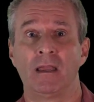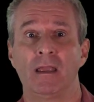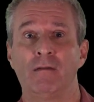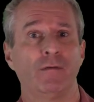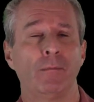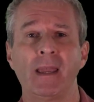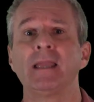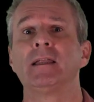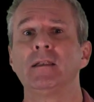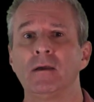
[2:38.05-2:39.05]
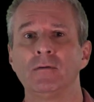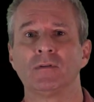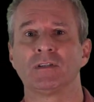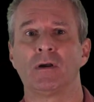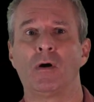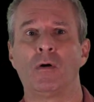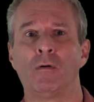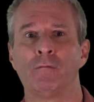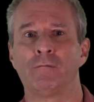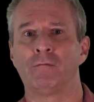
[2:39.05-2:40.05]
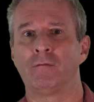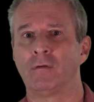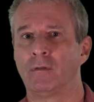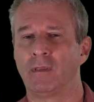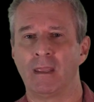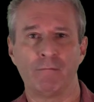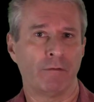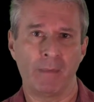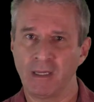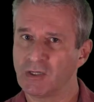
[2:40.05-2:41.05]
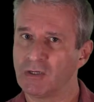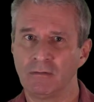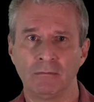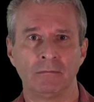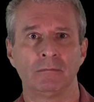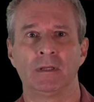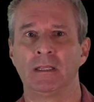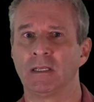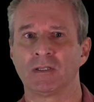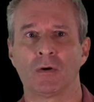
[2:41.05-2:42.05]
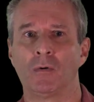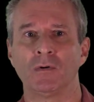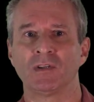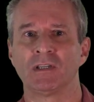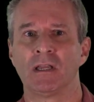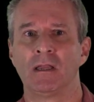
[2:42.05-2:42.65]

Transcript: If you make a note of the information in this course,